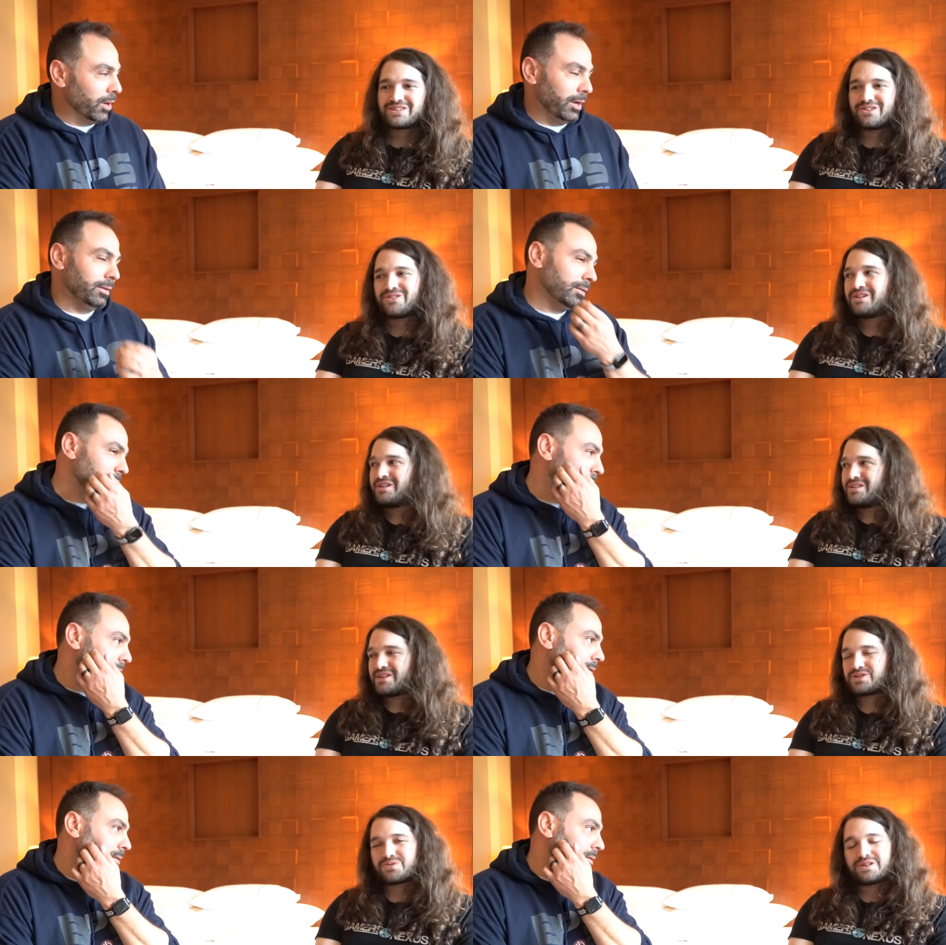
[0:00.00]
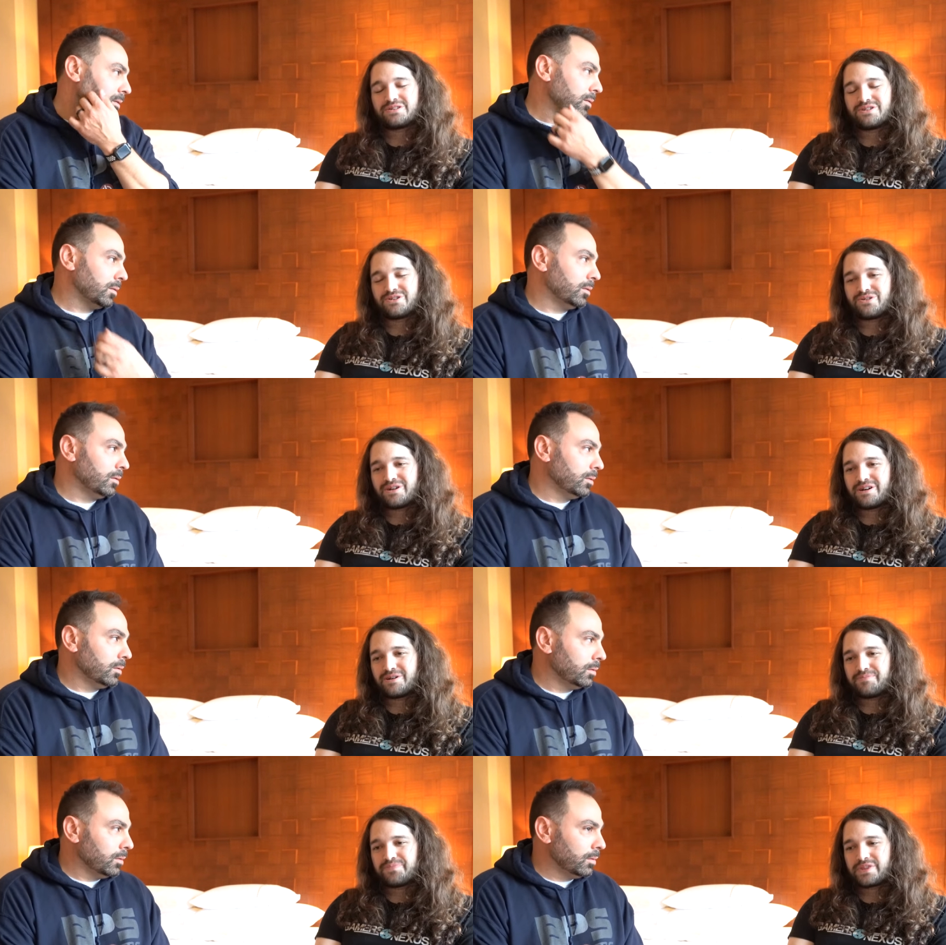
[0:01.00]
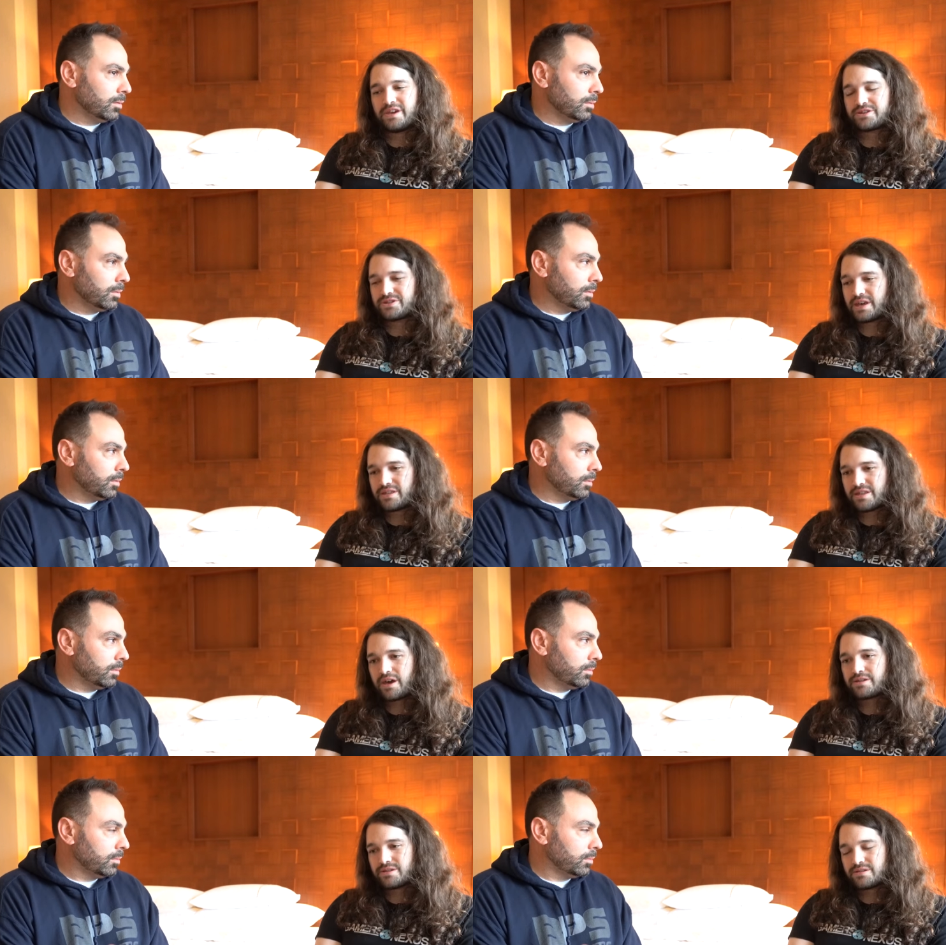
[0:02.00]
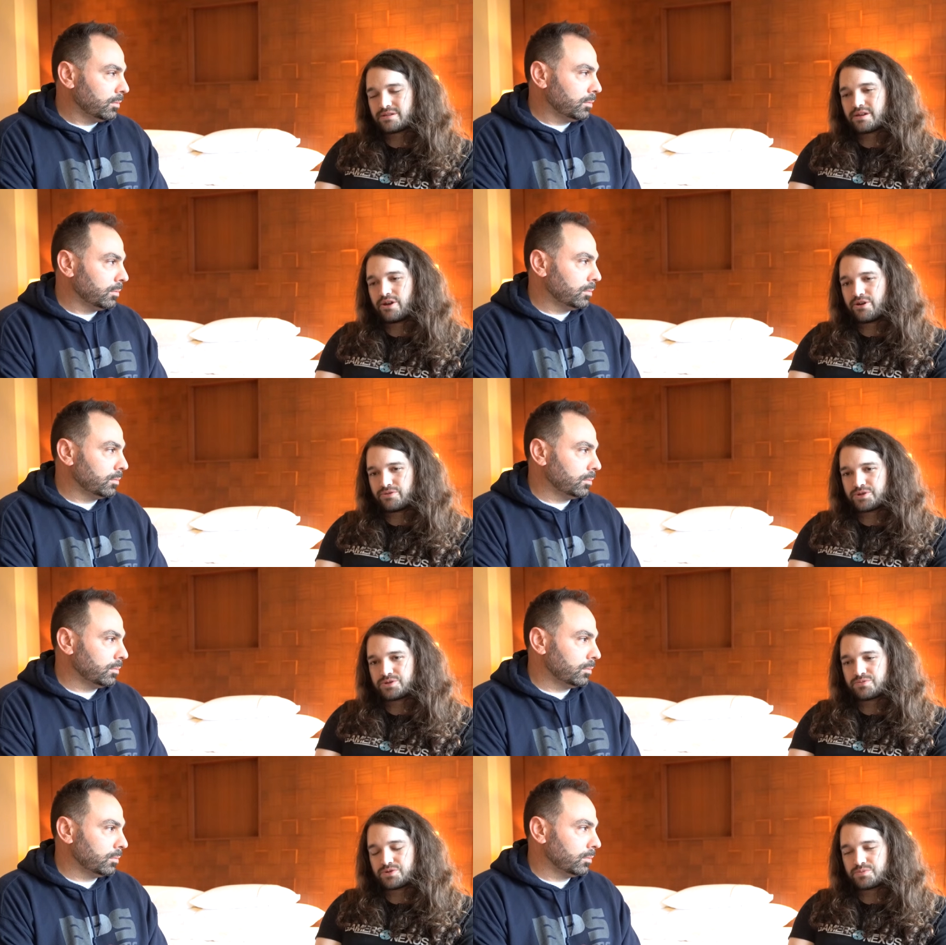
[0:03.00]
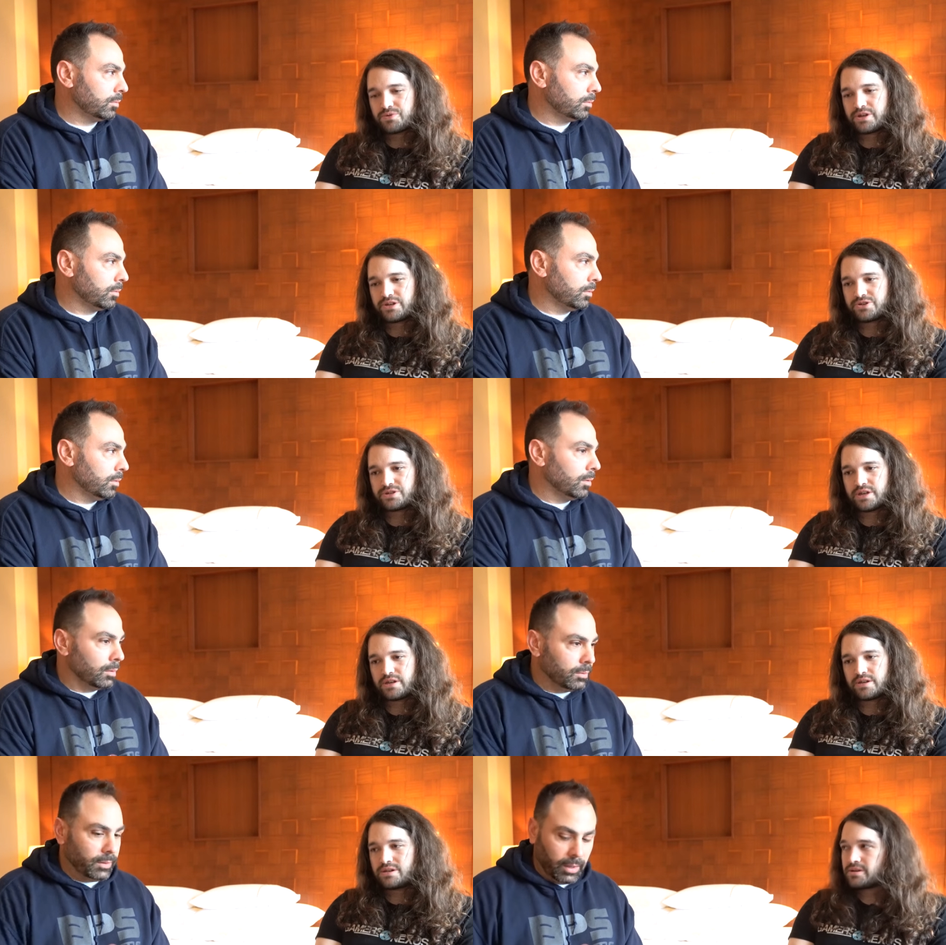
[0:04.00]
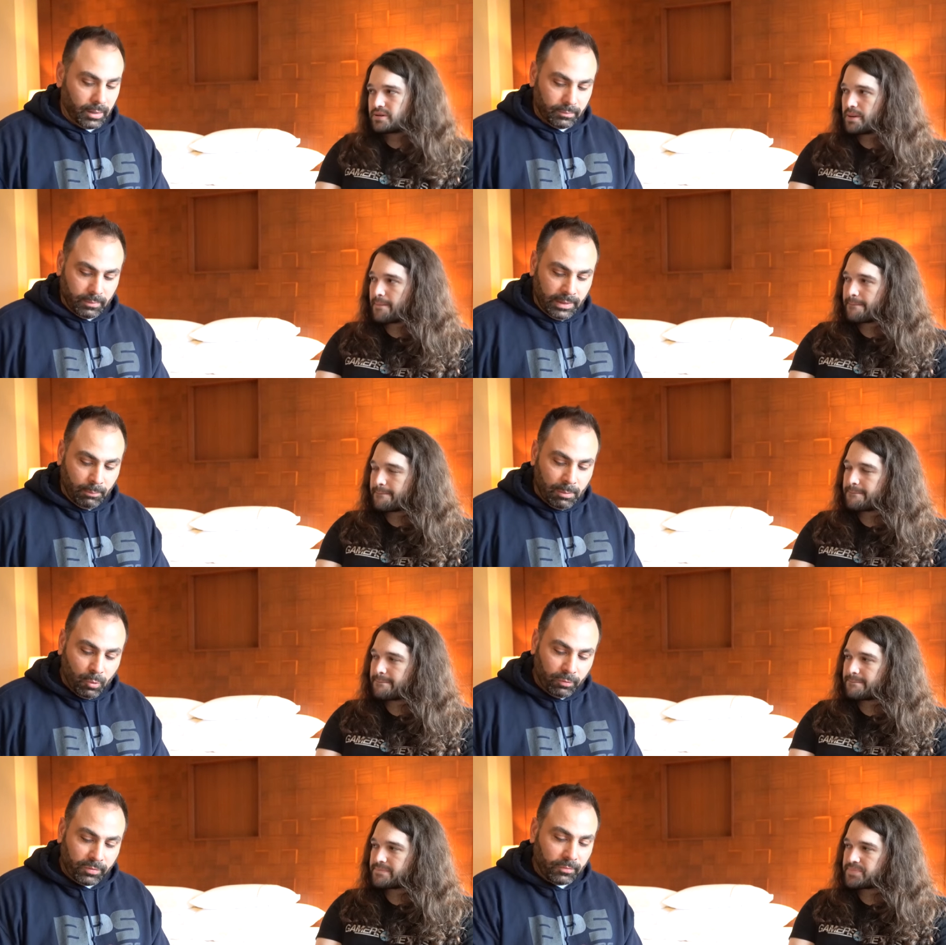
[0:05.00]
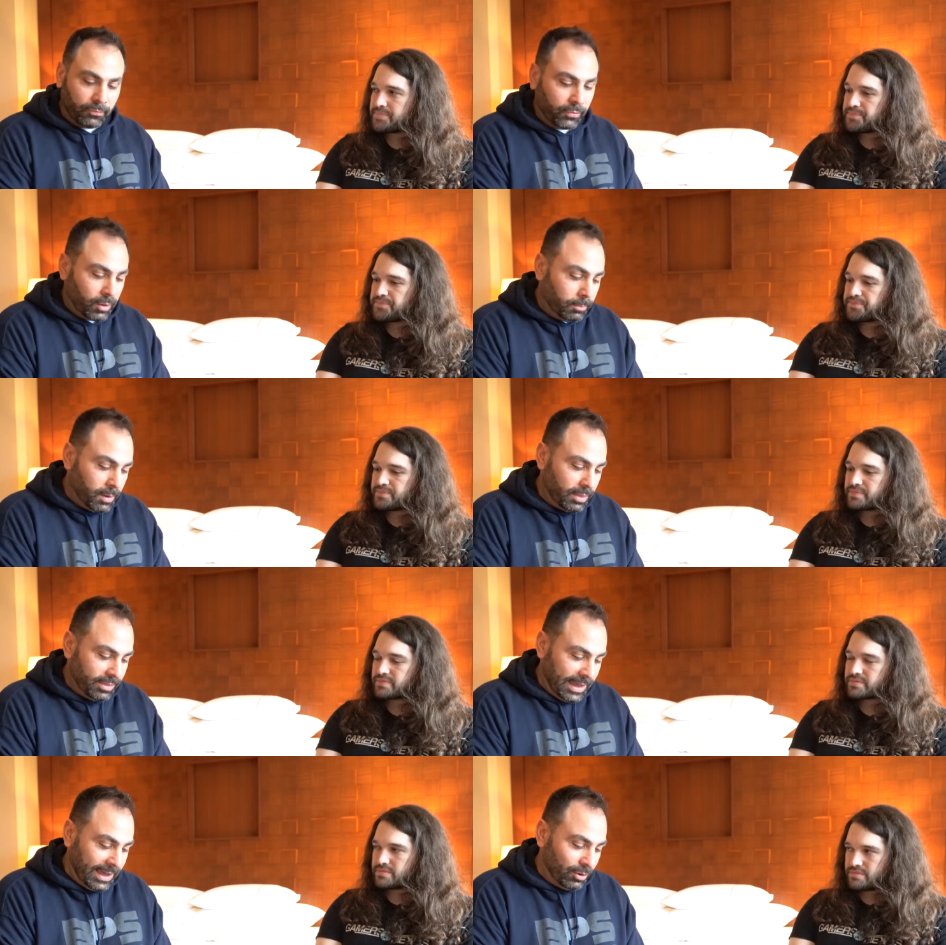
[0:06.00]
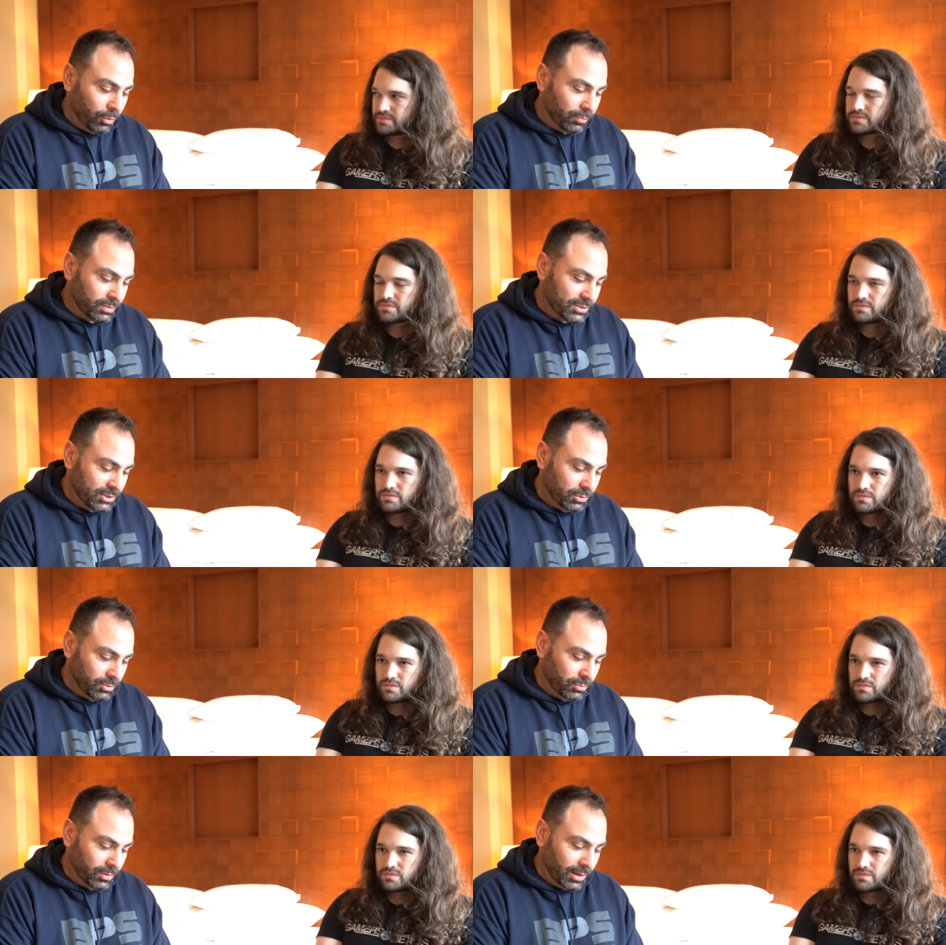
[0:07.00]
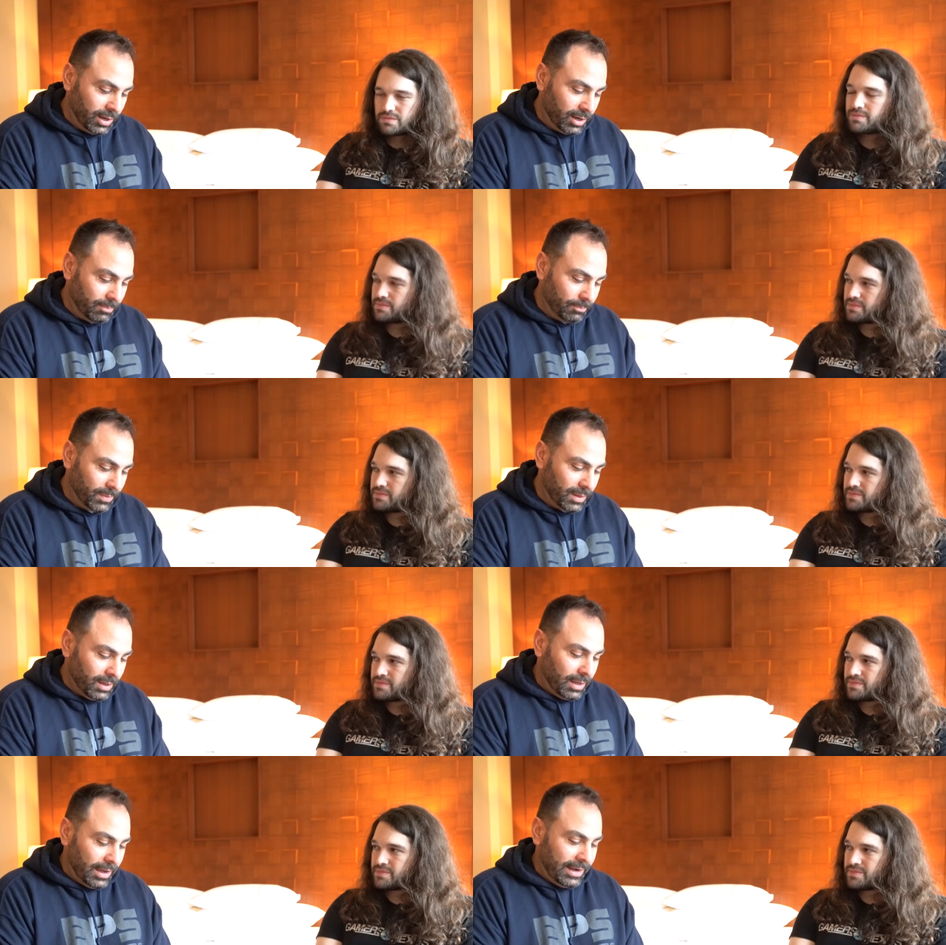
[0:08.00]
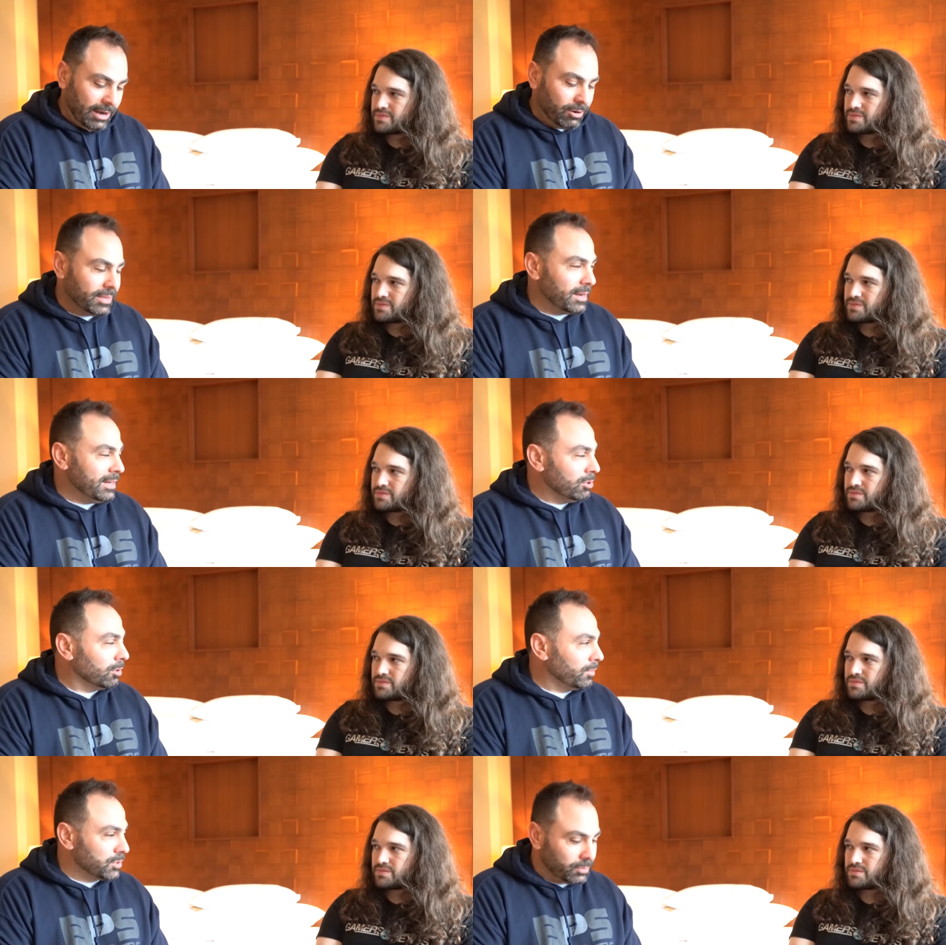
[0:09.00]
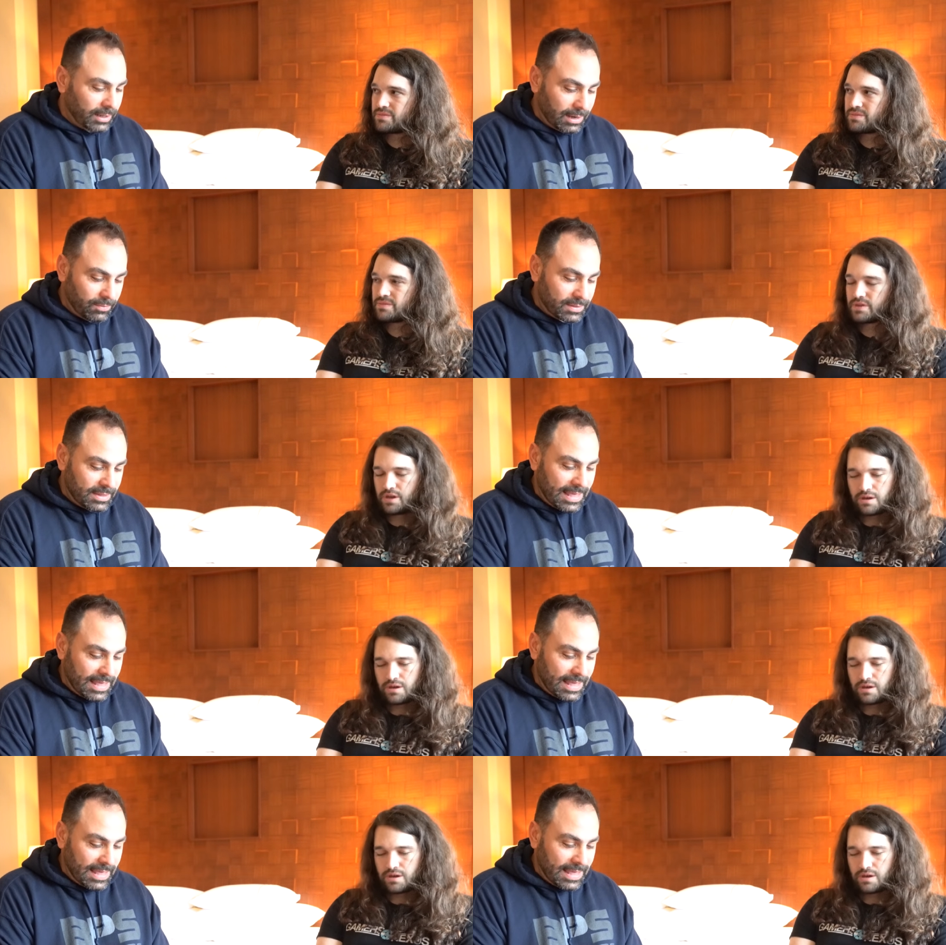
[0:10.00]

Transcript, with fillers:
Speaker 1: Right. So that's what they do. Um, yes, that that area was was pretty interesting.
Speaker 2: Yeah, and then we moved from that over to. Um, an area that neither of us really have yeah.